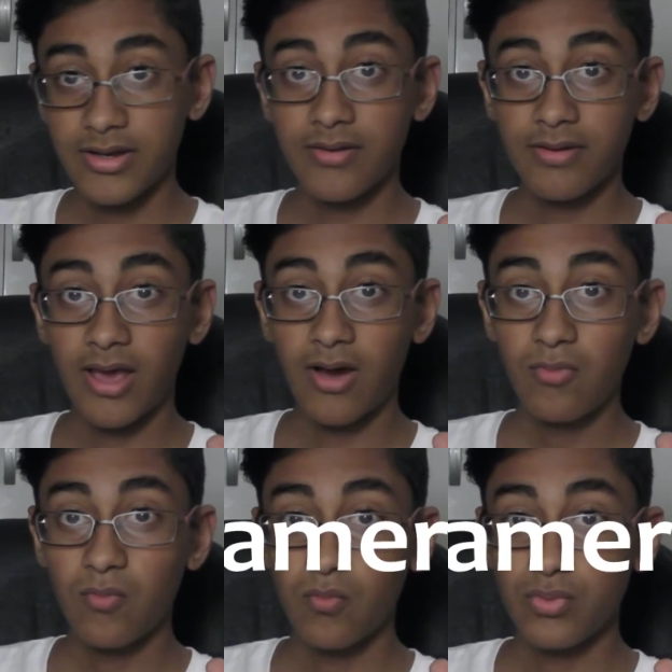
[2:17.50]
Now
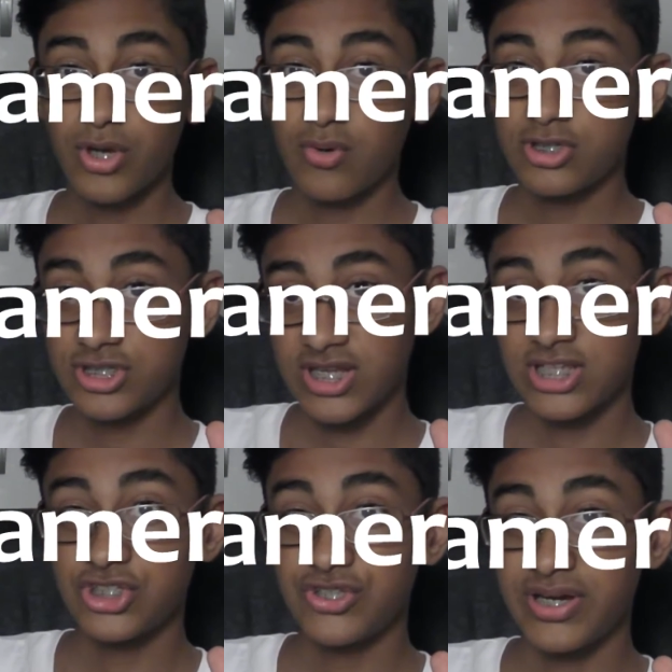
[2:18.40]
we go into
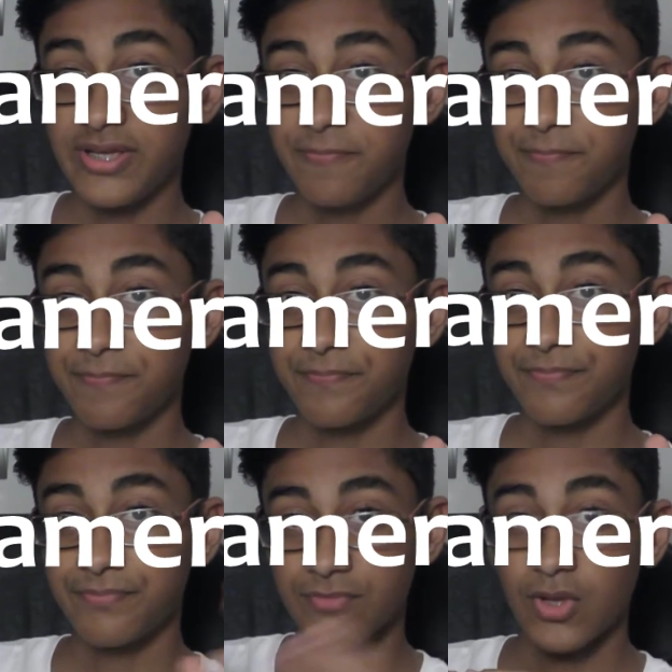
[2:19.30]
stage 3,
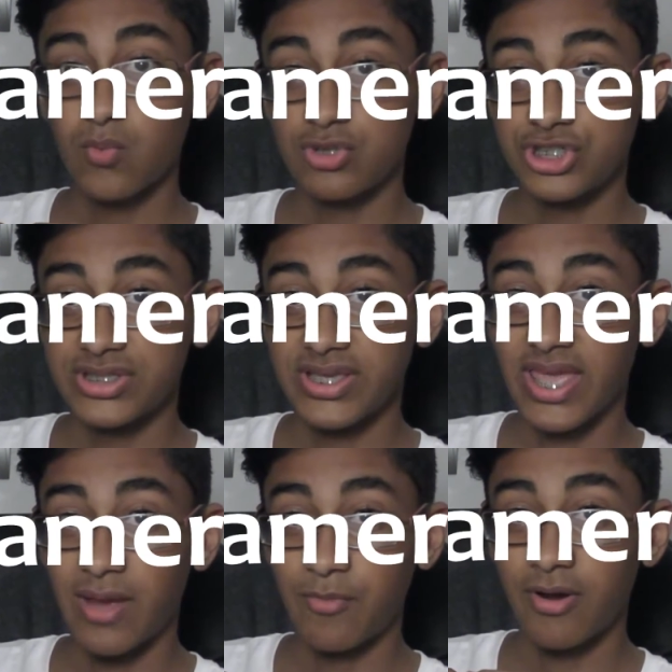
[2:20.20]
which is the
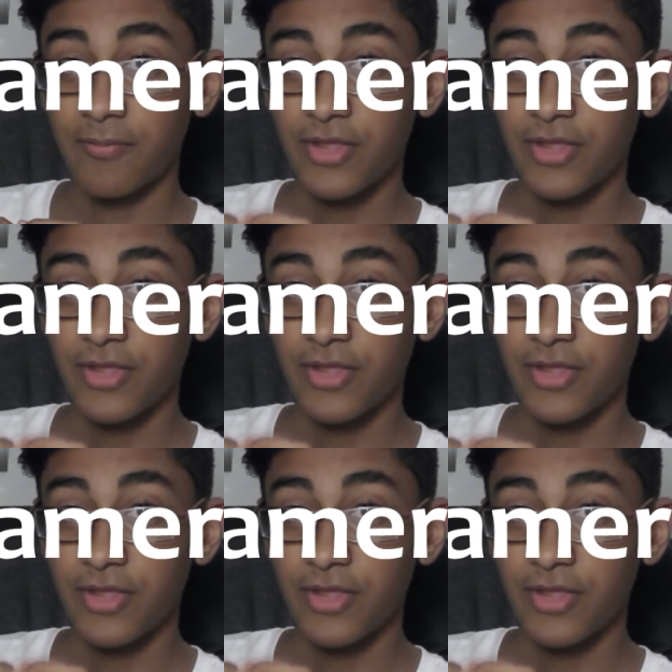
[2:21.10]
camera.